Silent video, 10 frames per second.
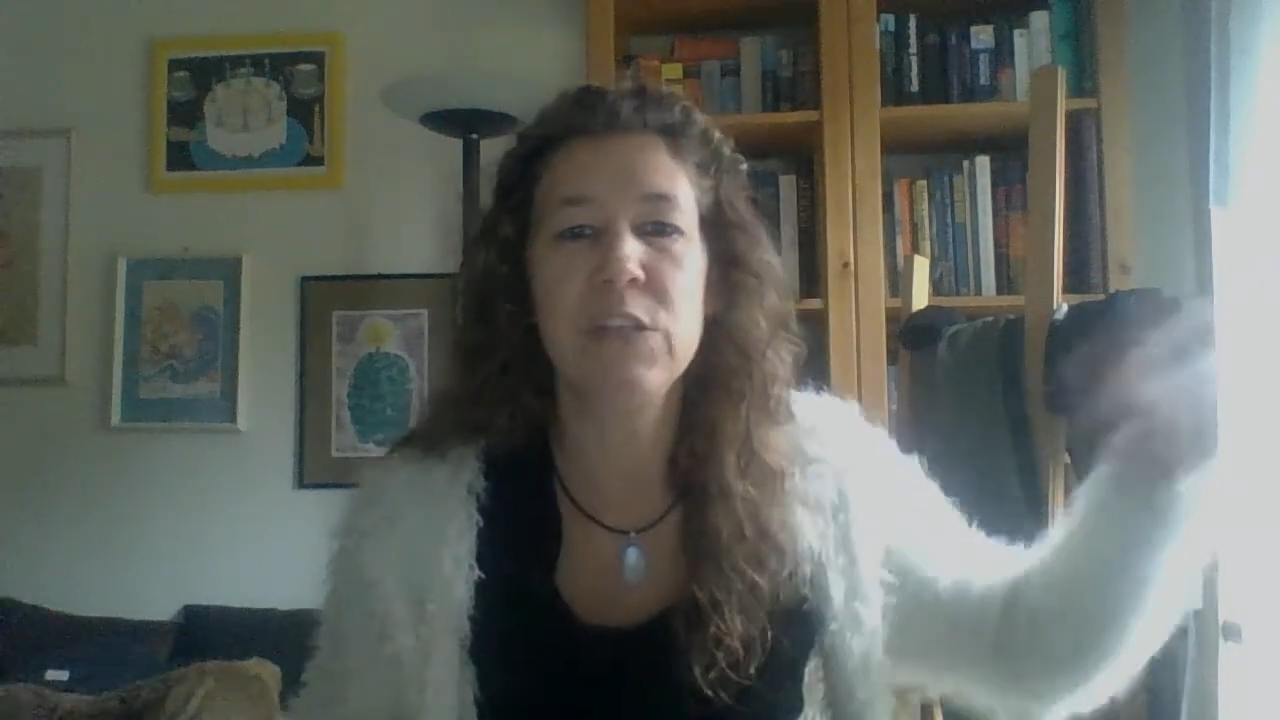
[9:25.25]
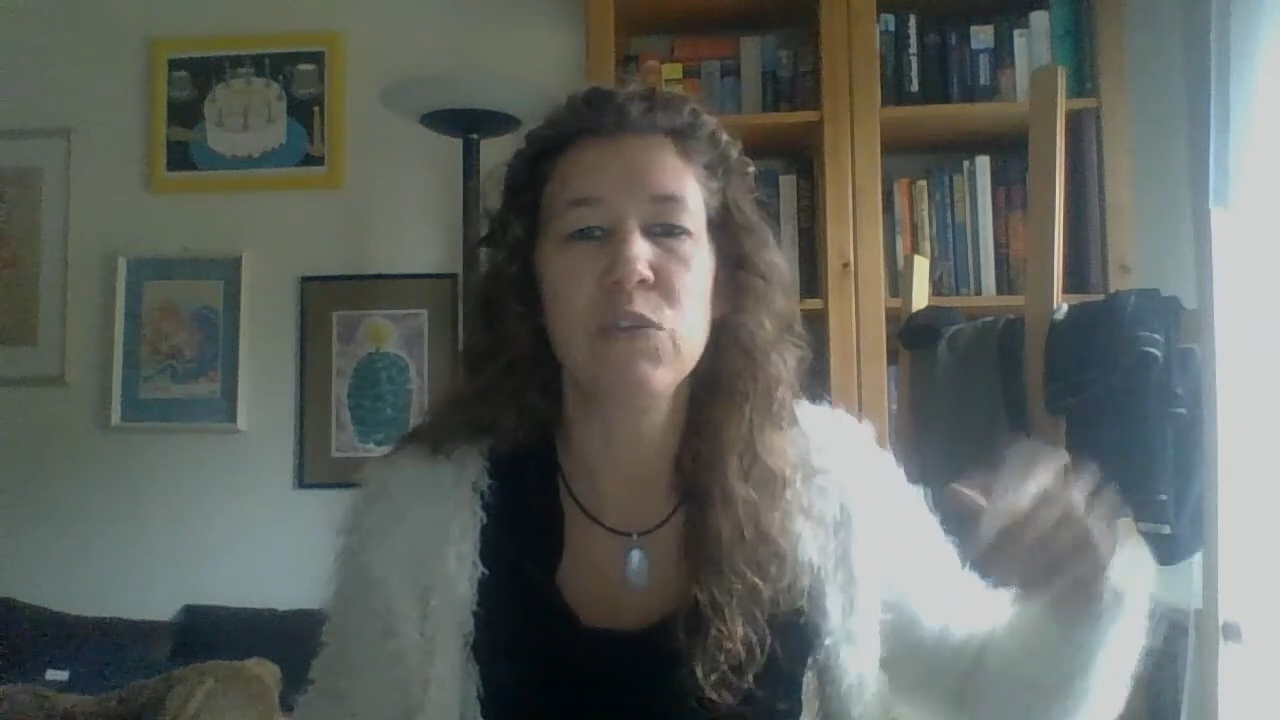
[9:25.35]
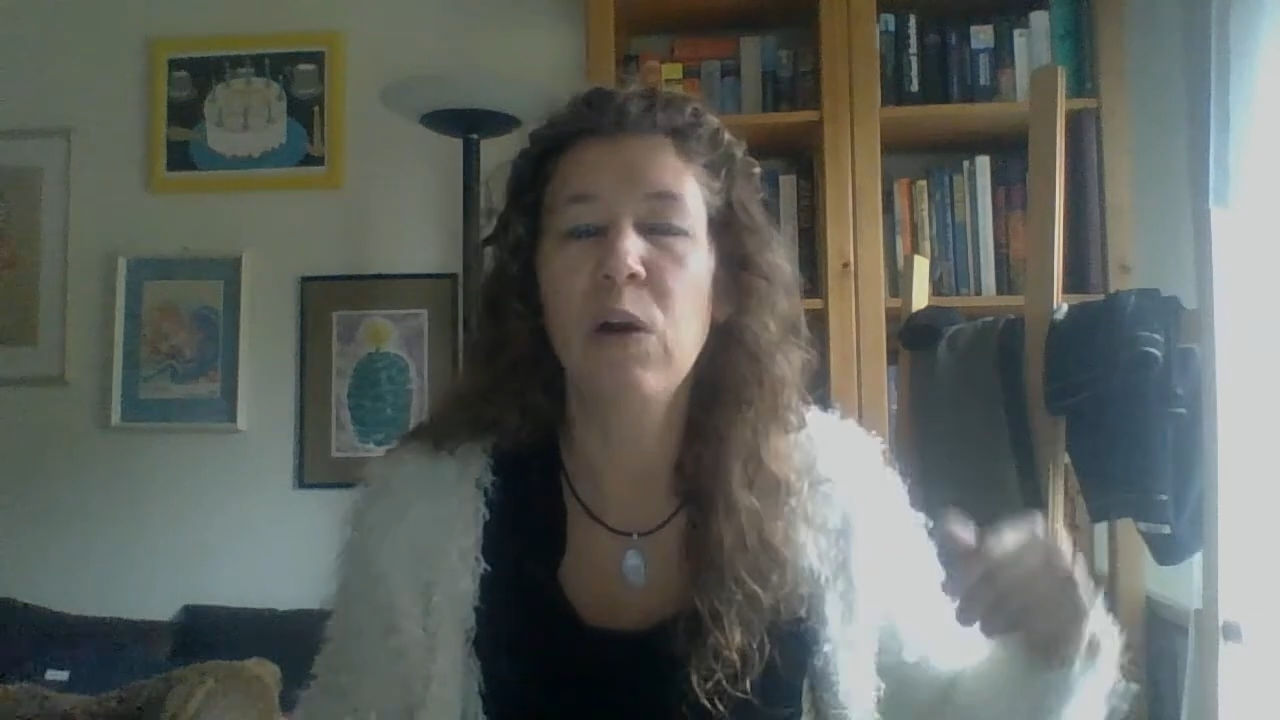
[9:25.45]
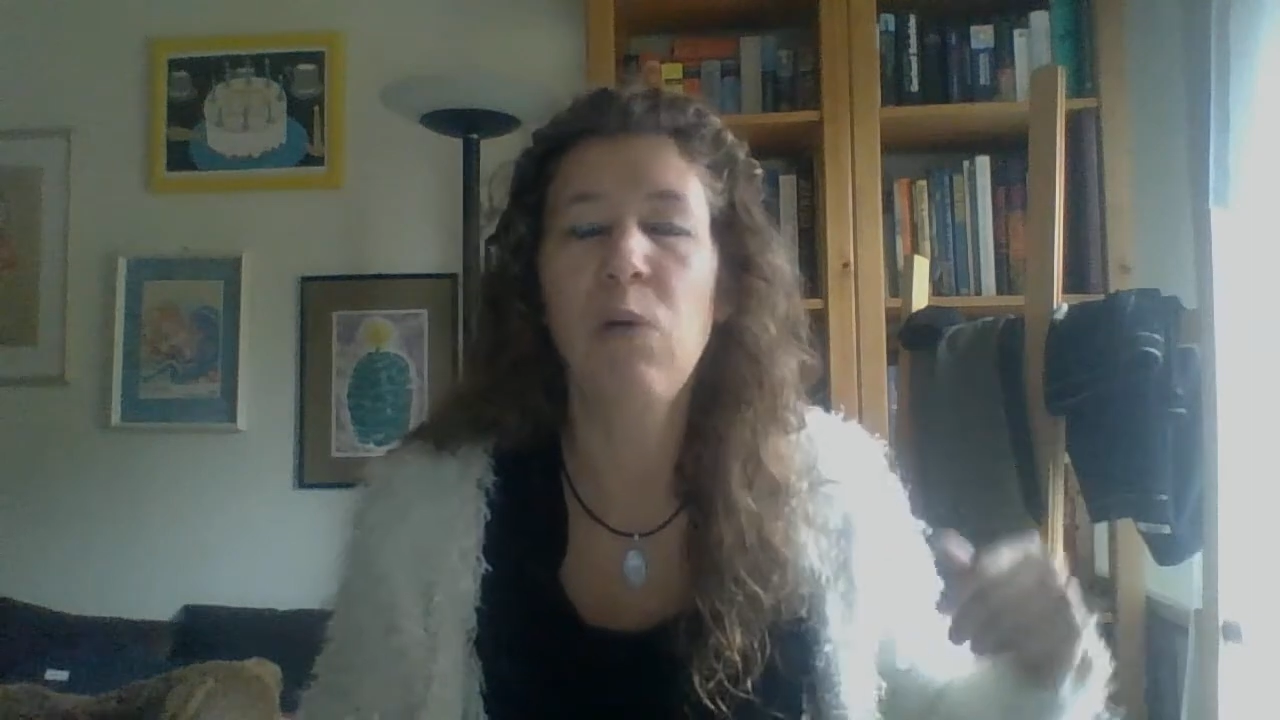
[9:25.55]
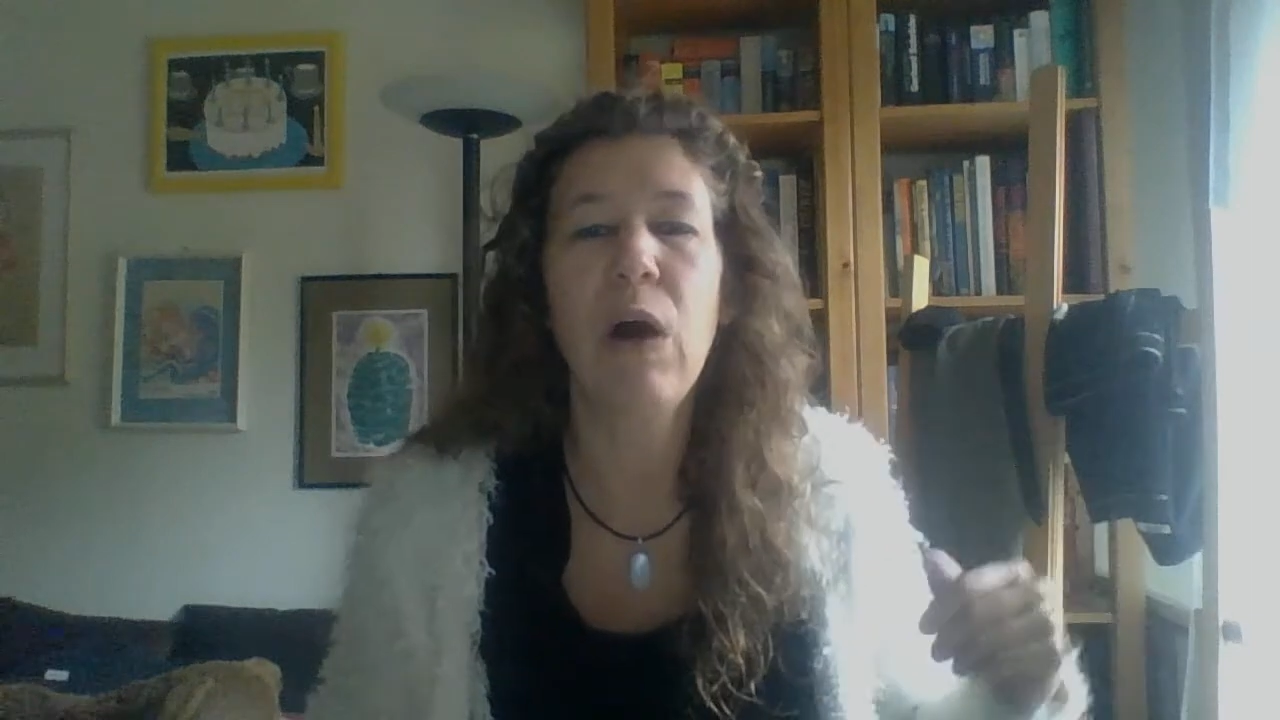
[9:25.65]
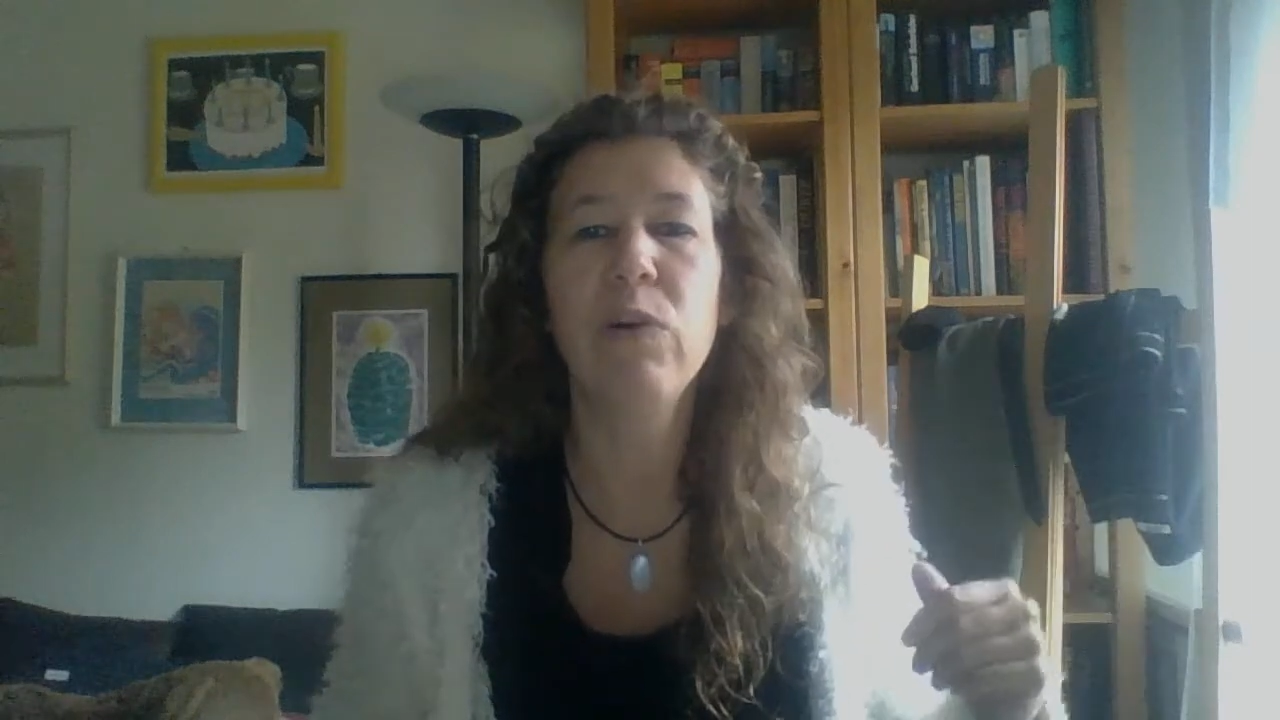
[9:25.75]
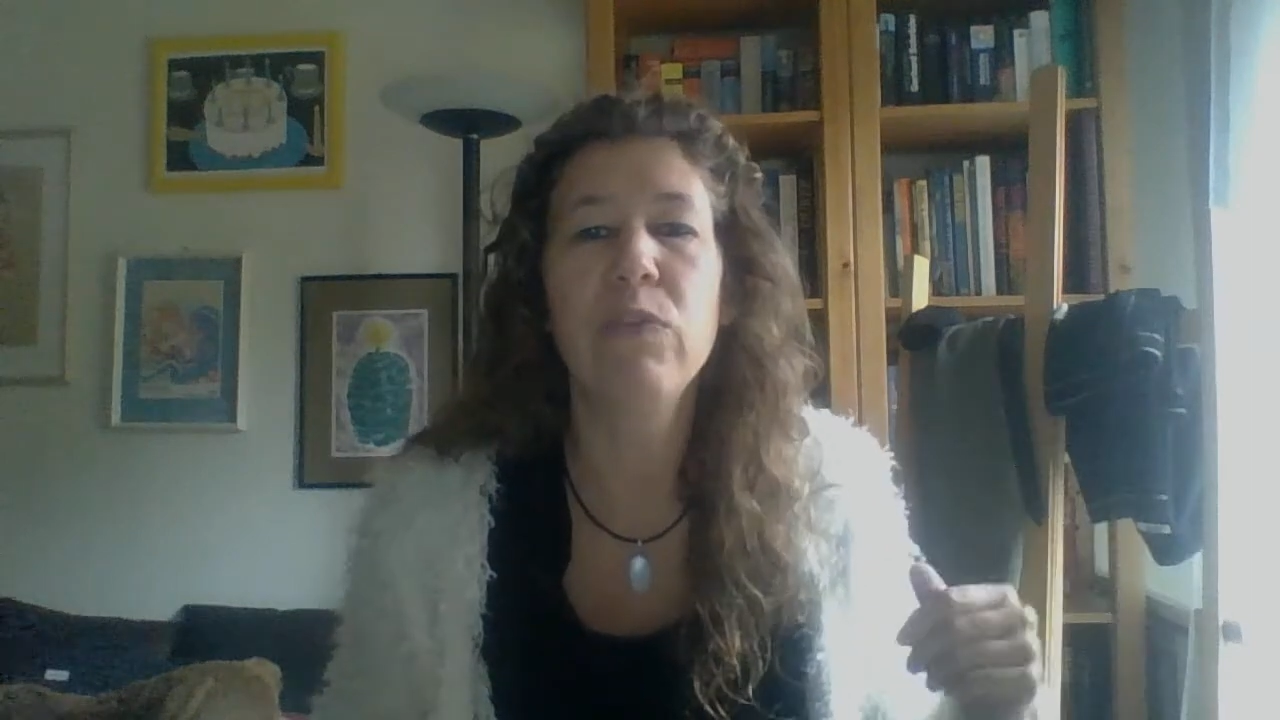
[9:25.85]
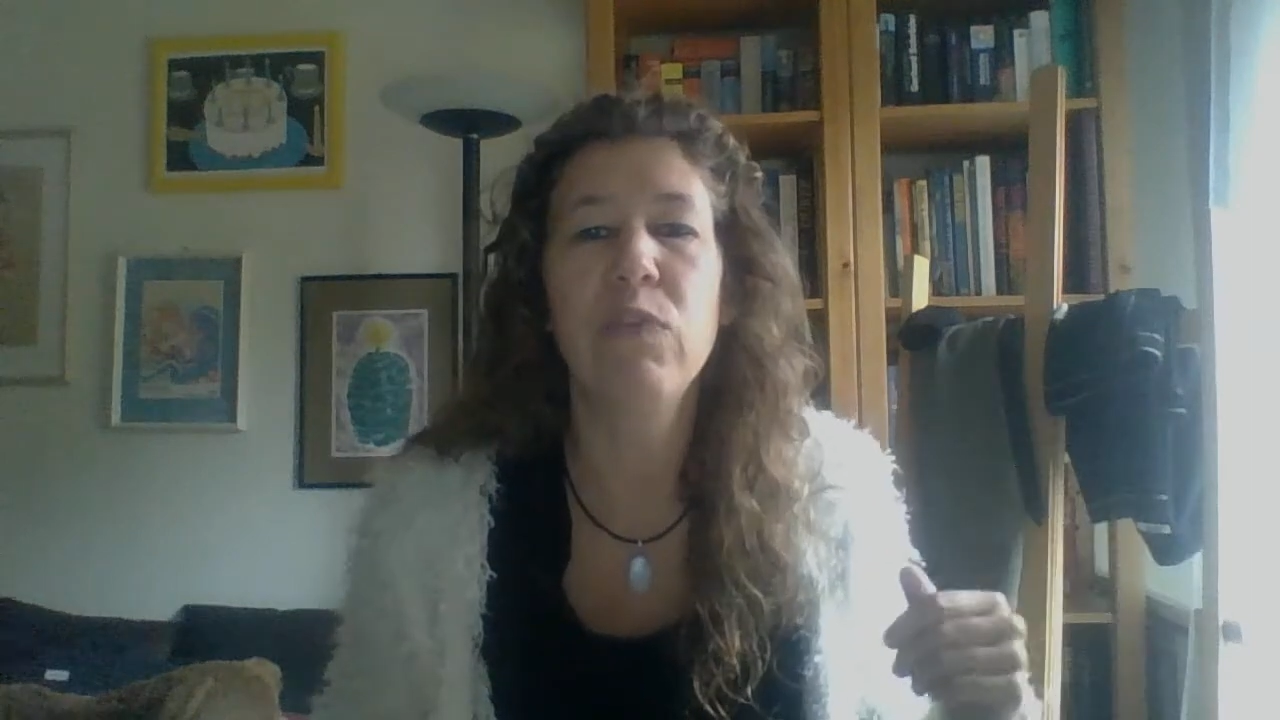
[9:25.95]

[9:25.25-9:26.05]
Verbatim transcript: to go out